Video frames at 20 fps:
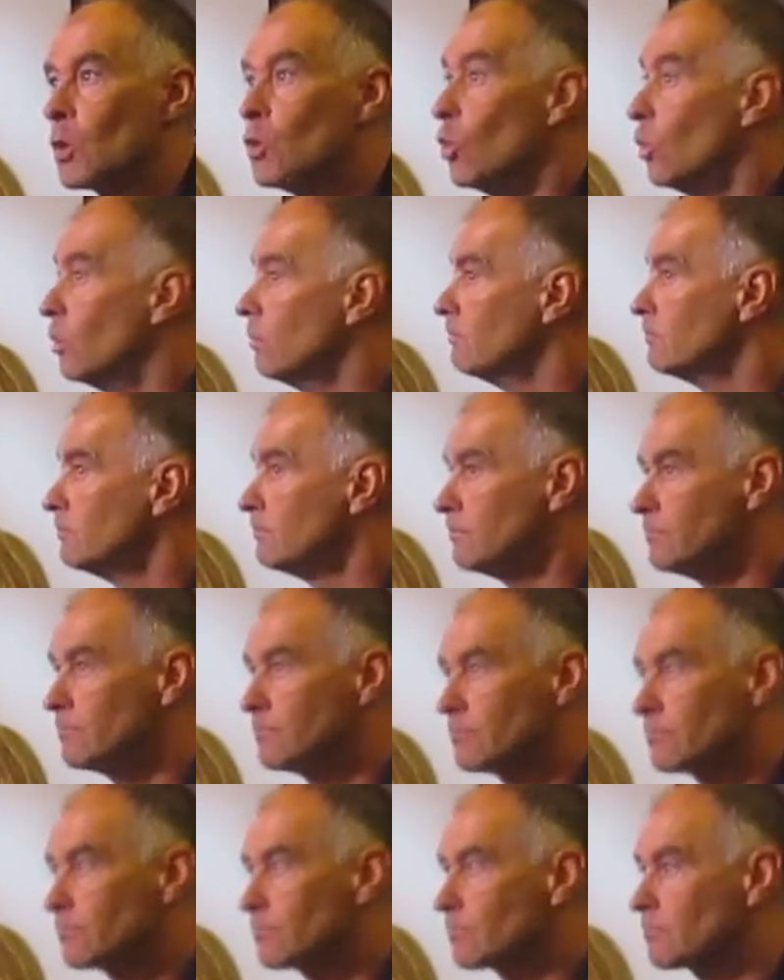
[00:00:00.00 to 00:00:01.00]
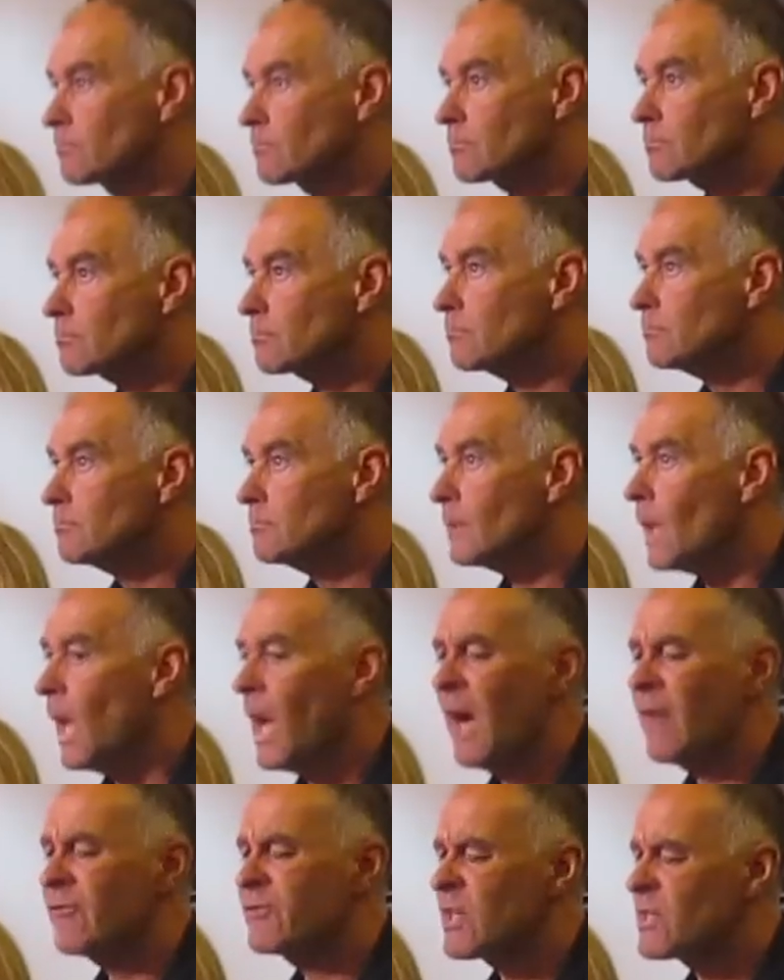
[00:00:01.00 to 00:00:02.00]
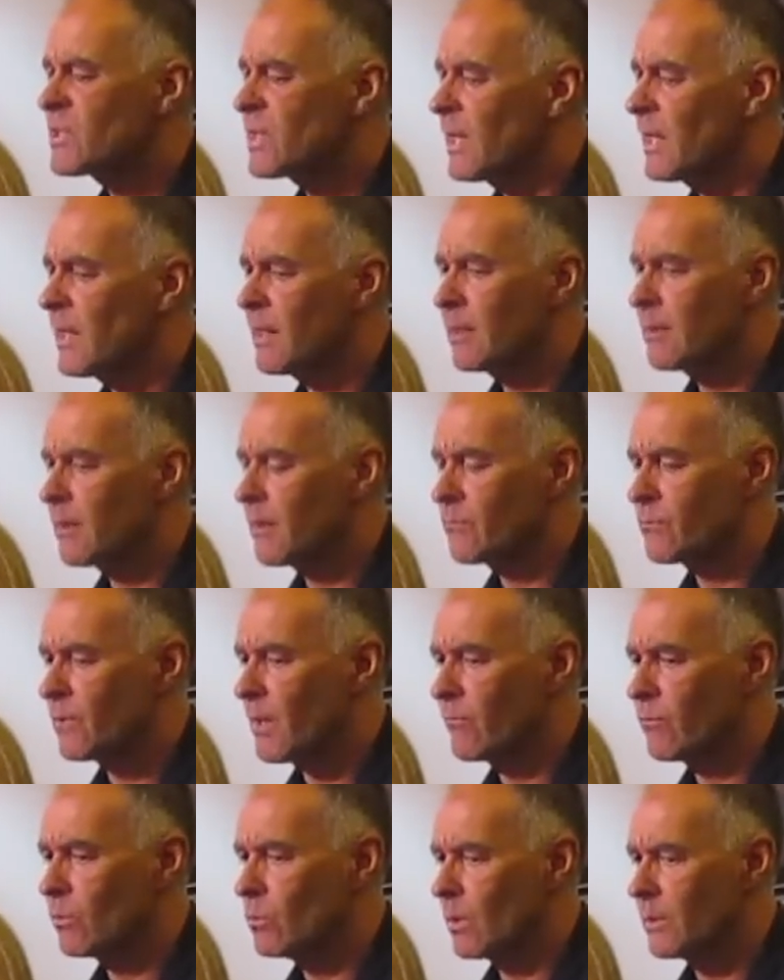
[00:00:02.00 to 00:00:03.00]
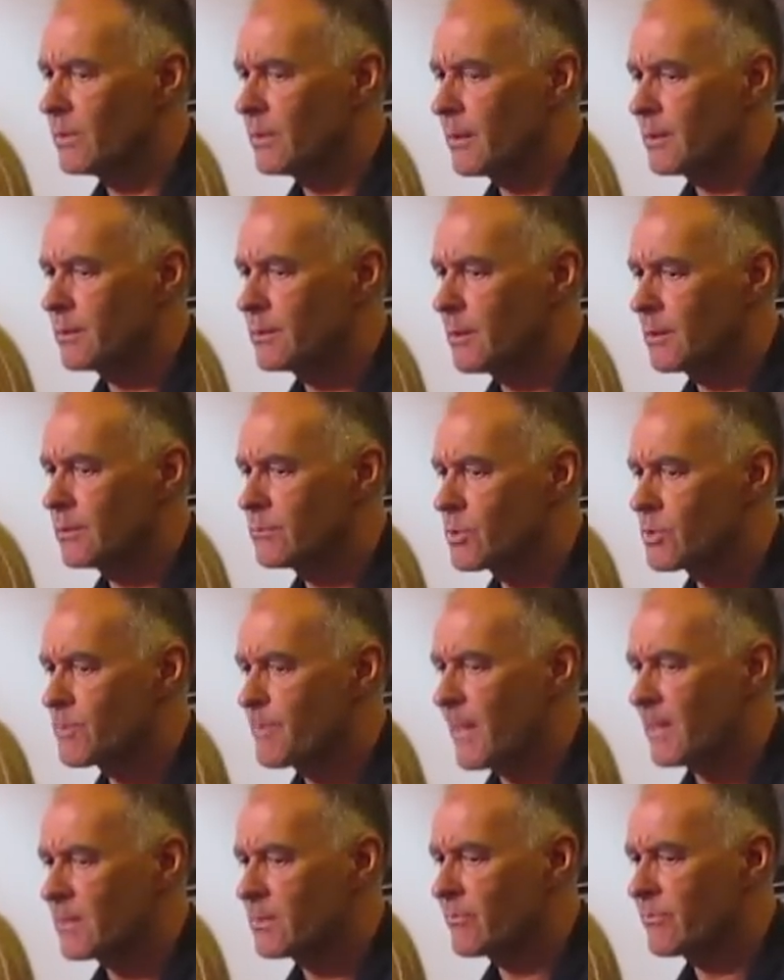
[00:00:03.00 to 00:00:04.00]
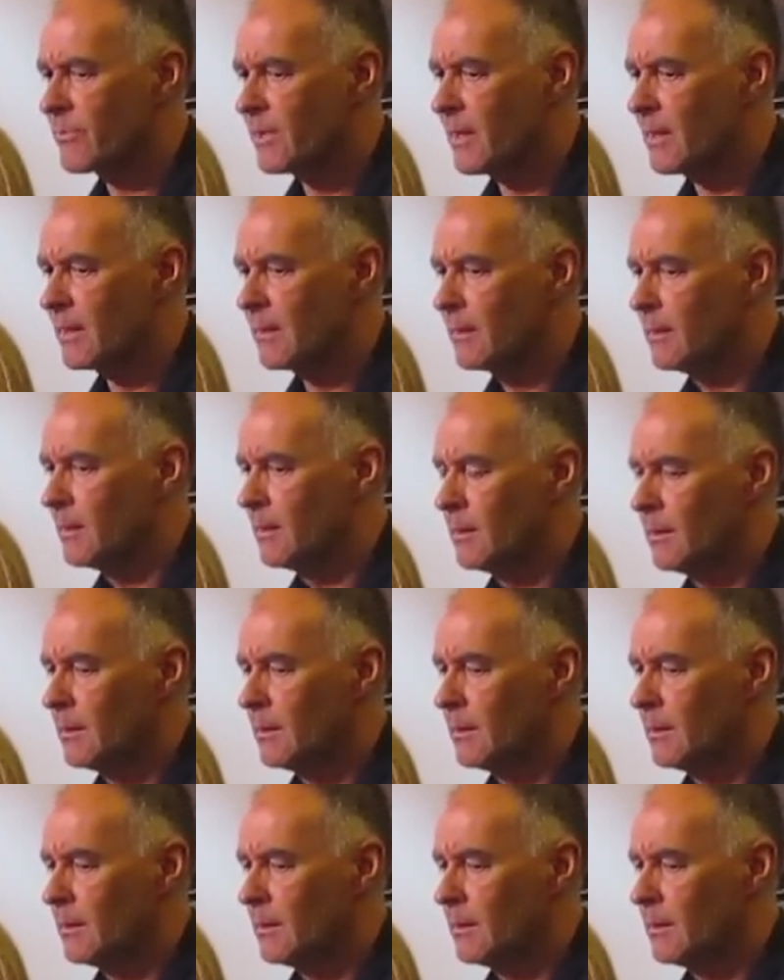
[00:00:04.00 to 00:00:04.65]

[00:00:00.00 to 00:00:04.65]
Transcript: No. I have to say, Rebel, in respect of that,